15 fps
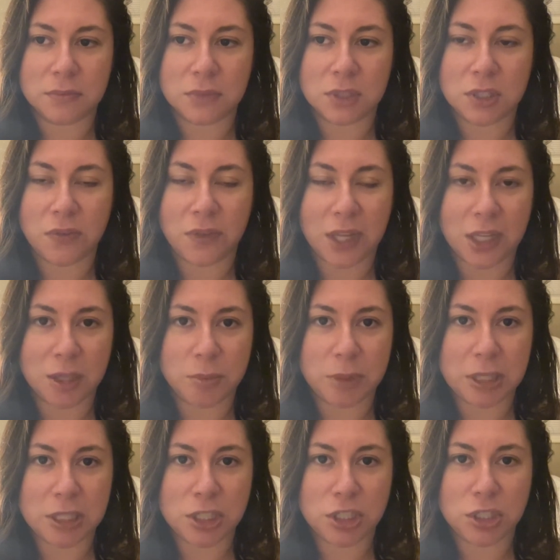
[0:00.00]
develop
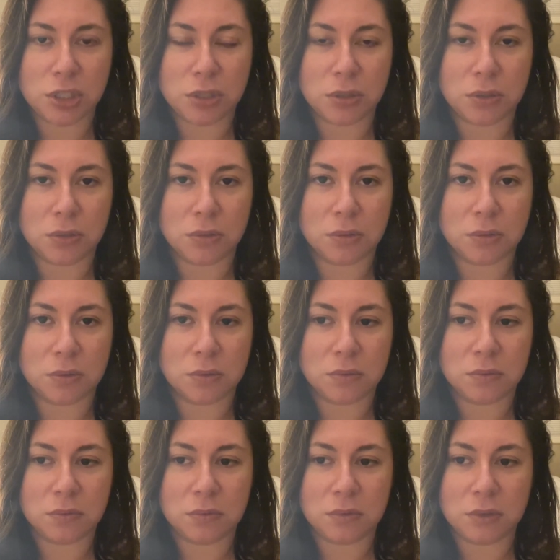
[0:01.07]
into
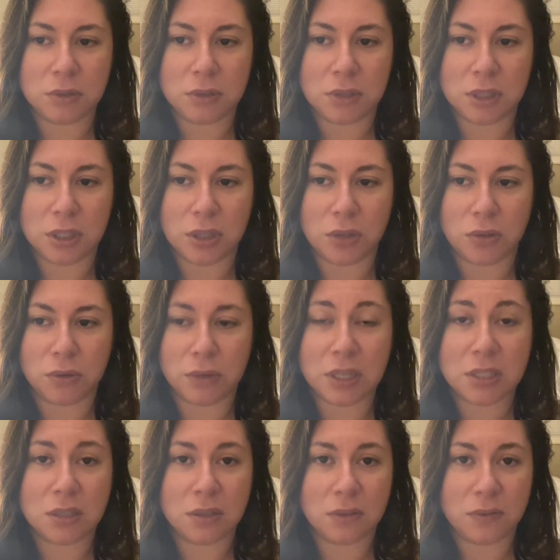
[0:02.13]
the
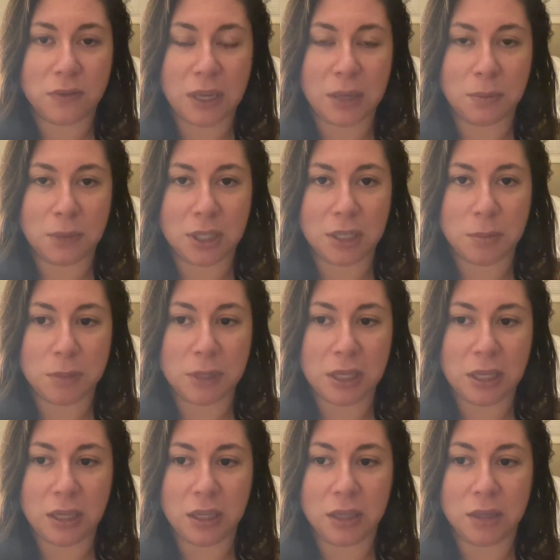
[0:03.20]
rest of the family
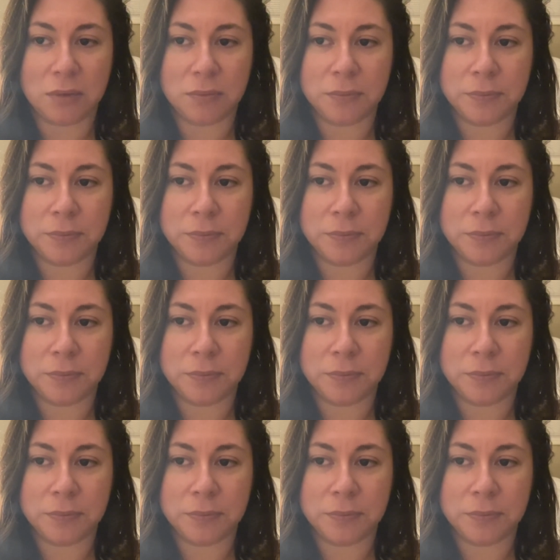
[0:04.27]
being